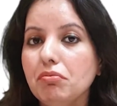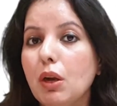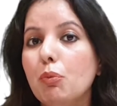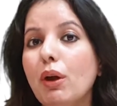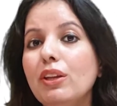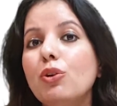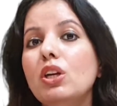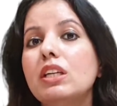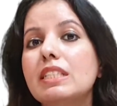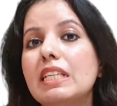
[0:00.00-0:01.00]
when you are
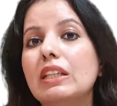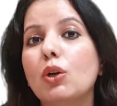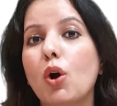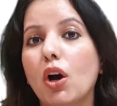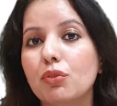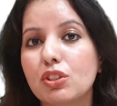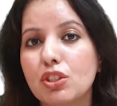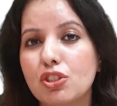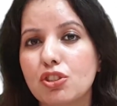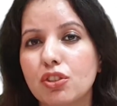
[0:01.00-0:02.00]
listening to
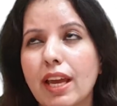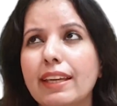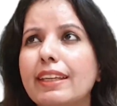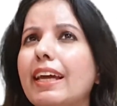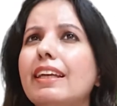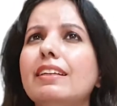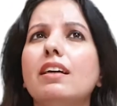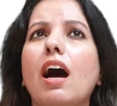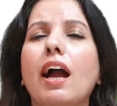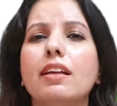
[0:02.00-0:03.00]
conversation and getting
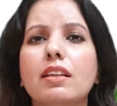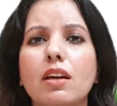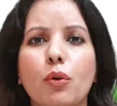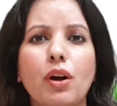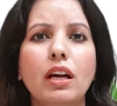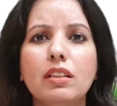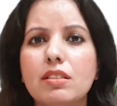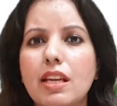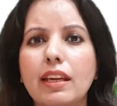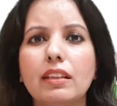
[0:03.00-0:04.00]
the idea or
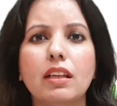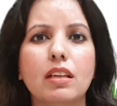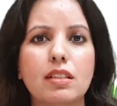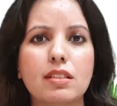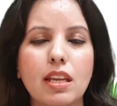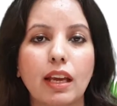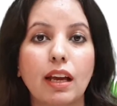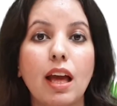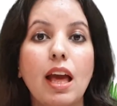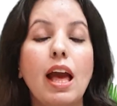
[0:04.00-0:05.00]
understanding the
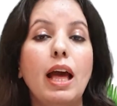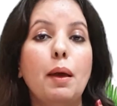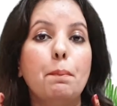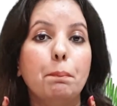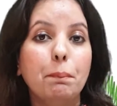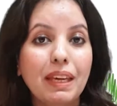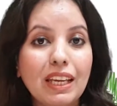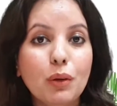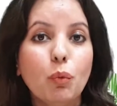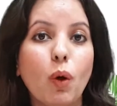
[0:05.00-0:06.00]
listening,
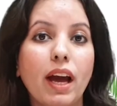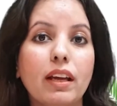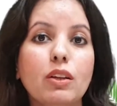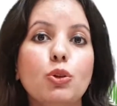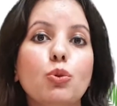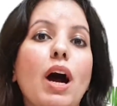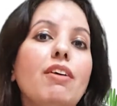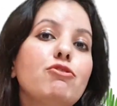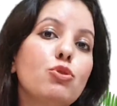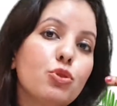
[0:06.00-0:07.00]
meanwhile, you
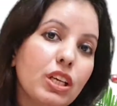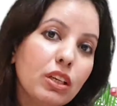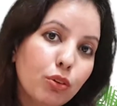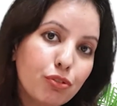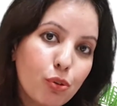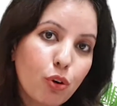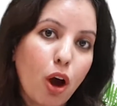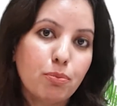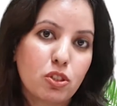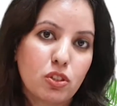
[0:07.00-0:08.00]
have to read the four
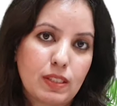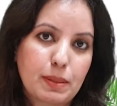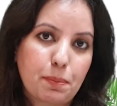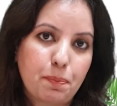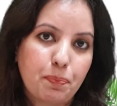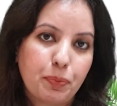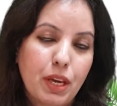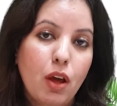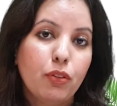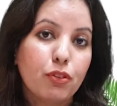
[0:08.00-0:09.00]
options.
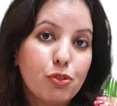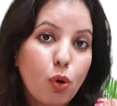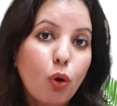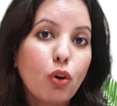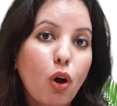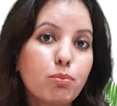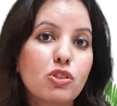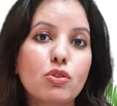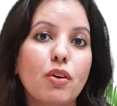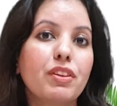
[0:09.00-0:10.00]
The four
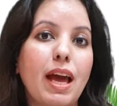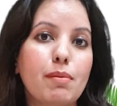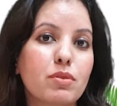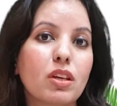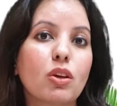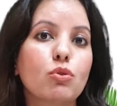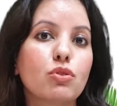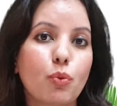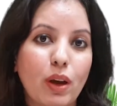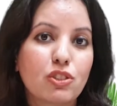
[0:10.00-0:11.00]
options of the
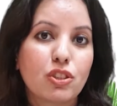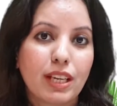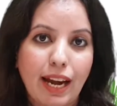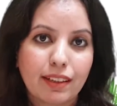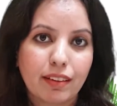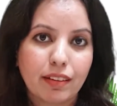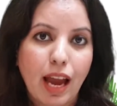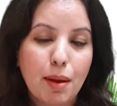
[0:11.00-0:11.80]
MCQ's question category.